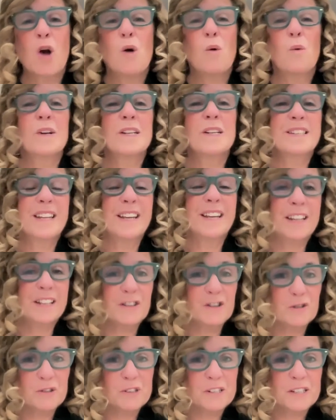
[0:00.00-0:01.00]
What's
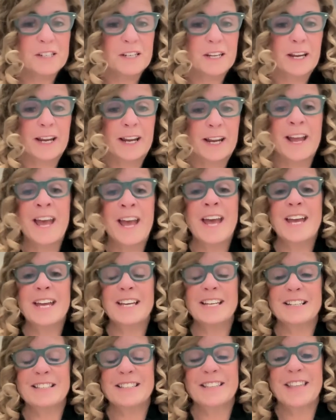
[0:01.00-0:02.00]
interesting
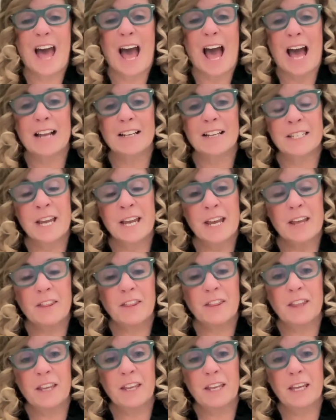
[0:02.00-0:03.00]
is that
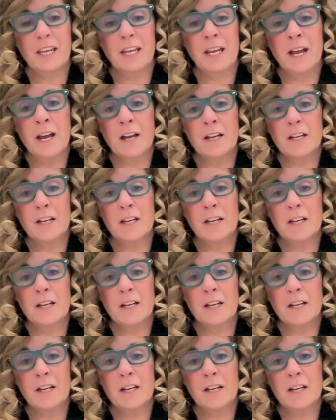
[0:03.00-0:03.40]
the